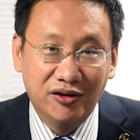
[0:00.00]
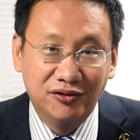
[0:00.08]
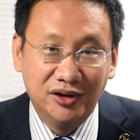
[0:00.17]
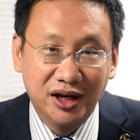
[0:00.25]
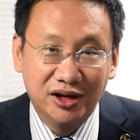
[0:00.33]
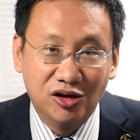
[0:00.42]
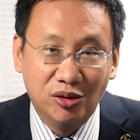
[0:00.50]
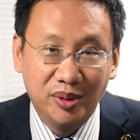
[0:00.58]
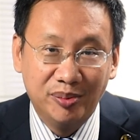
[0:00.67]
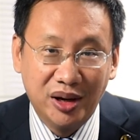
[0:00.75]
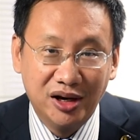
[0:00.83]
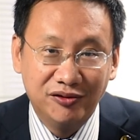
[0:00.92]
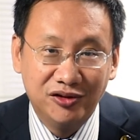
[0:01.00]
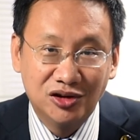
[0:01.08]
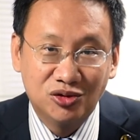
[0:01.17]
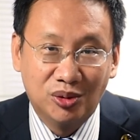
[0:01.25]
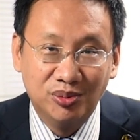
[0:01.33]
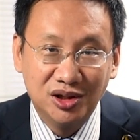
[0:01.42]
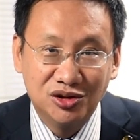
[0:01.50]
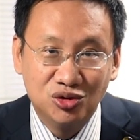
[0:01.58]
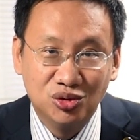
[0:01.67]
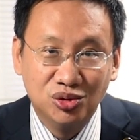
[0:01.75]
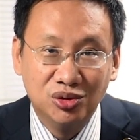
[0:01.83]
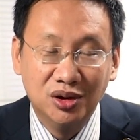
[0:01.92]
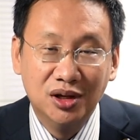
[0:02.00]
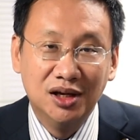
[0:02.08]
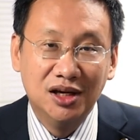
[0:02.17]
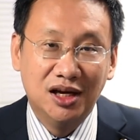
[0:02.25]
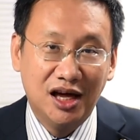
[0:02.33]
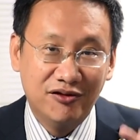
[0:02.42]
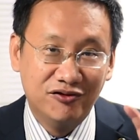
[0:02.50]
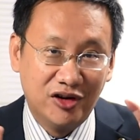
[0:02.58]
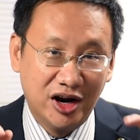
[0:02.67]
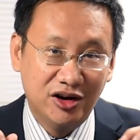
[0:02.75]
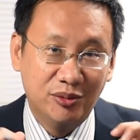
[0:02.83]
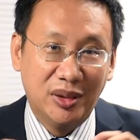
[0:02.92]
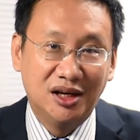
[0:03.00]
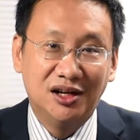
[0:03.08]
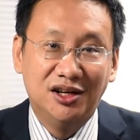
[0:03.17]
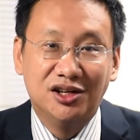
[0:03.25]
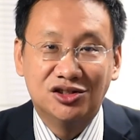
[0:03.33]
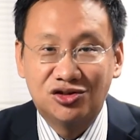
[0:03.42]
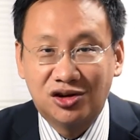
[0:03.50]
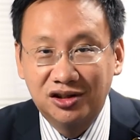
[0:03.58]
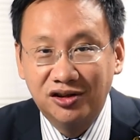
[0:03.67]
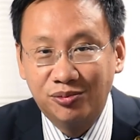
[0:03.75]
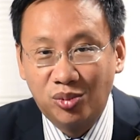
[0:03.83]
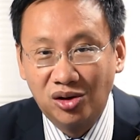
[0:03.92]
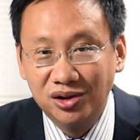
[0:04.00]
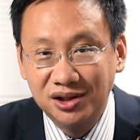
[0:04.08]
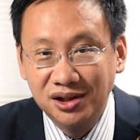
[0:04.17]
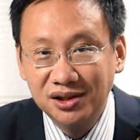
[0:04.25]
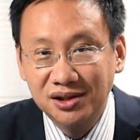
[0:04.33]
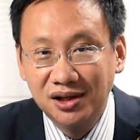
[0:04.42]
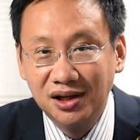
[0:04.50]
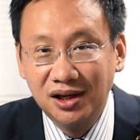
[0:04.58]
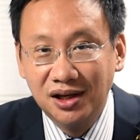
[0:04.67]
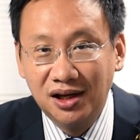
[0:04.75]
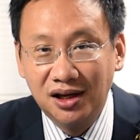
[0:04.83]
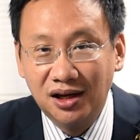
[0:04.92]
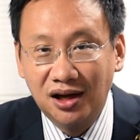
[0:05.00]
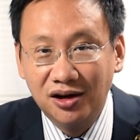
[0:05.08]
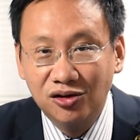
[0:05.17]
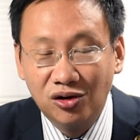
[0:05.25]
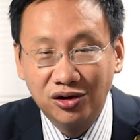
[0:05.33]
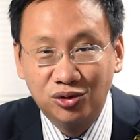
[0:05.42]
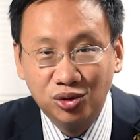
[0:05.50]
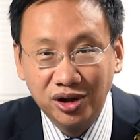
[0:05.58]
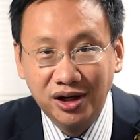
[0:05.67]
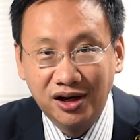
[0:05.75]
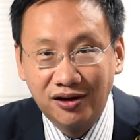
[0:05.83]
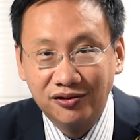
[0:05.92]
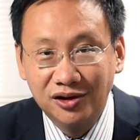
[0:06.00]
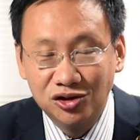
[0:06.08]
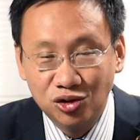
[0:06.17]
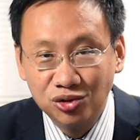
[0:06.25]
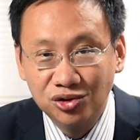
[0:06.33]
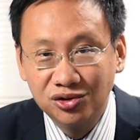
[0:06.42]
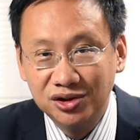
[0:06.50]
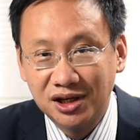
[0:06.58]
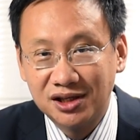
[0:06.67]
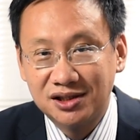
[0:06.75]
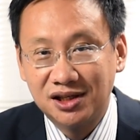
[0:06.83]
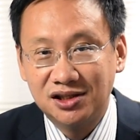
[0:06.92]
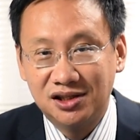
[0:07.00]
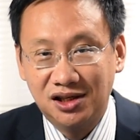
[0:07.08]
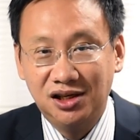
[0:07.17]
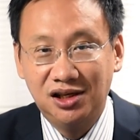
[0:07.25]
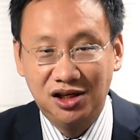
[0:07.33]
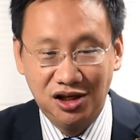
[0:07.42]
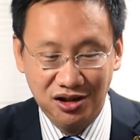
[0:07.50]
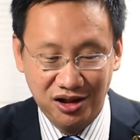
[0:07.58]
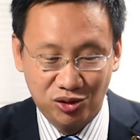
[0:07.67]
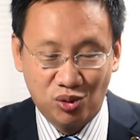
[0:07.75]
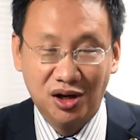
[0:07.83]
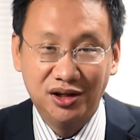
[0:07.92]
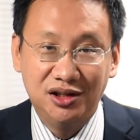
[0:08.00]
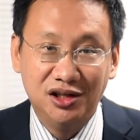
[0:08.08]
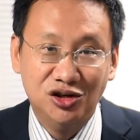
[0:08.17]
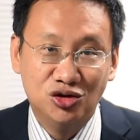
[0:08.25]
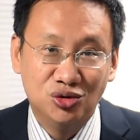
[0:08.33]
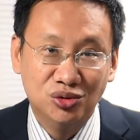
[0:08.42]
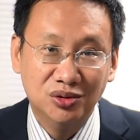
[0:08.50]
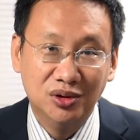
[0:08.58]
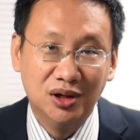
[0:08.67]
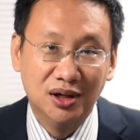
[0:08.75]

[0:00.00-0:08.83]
of the economic benefits from these two environmentally destructive policies are not good enough. The social justice inequality issue